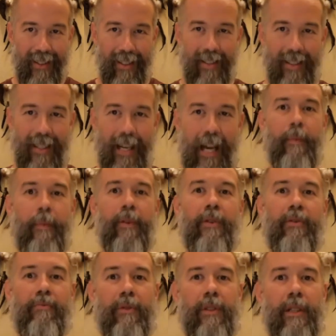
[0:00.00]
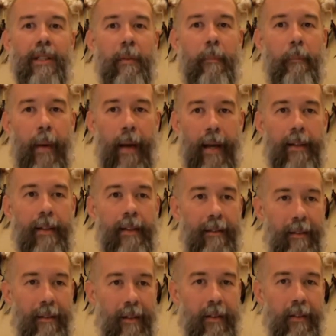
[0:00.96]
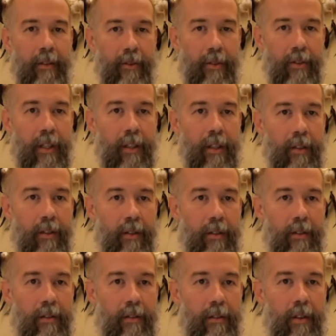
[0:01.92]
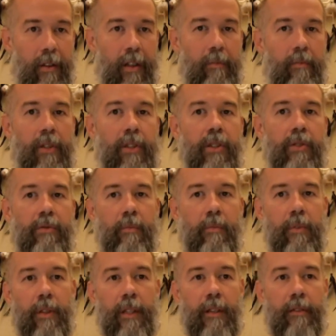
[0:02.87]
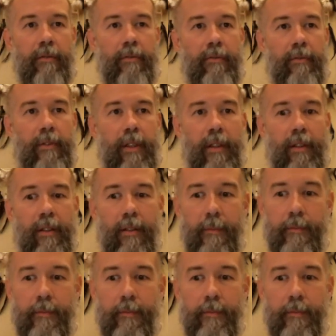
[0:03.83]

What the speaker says: Is happiness really dependent on those things as much as we believe it is?